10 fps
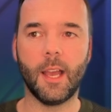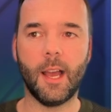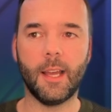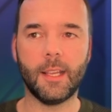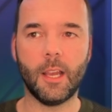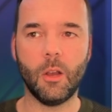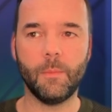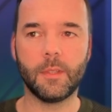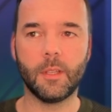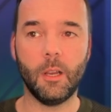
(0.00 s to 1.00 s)
and it
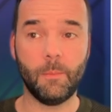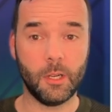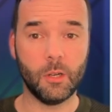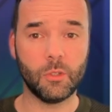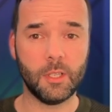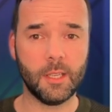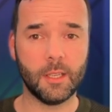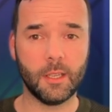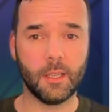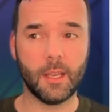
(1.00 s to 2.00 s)
uploads
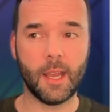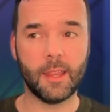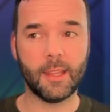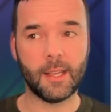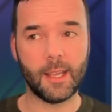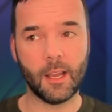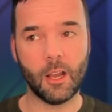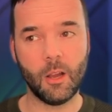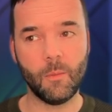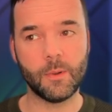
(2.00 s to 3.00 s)
it, and then it
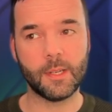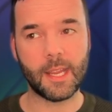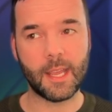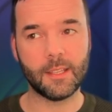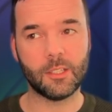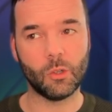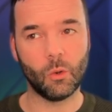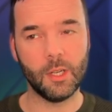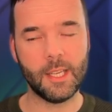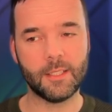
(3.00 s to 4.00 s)
updates
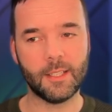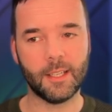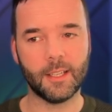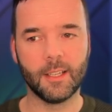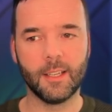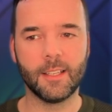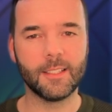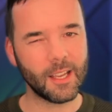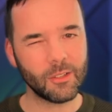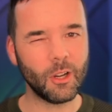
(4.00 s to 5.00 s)
your listing.
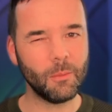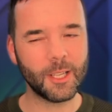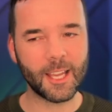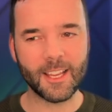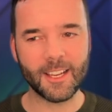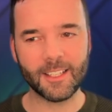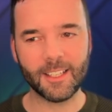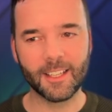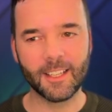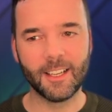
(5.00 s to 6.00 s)
Sounds
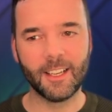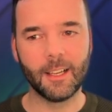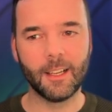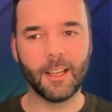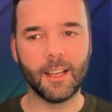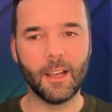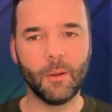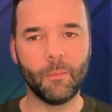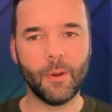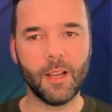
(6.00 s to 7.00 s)
complicated,
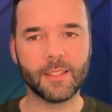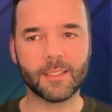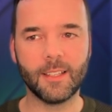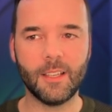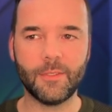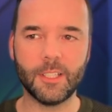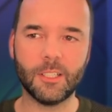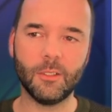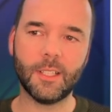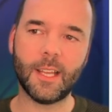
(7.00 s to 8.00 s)
but if you just
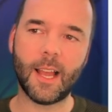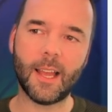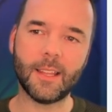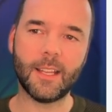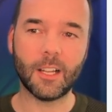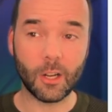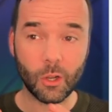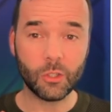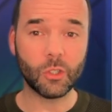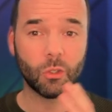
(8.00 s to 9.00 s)
look at it in a
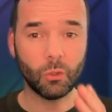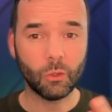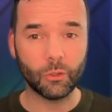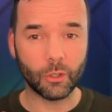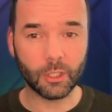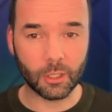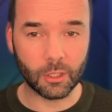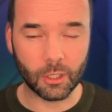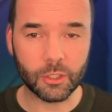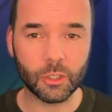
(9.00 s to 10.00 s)
logical,
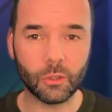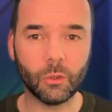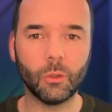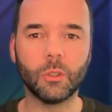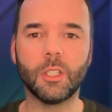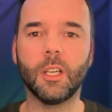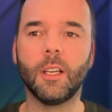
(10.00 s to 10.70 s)
chronological order,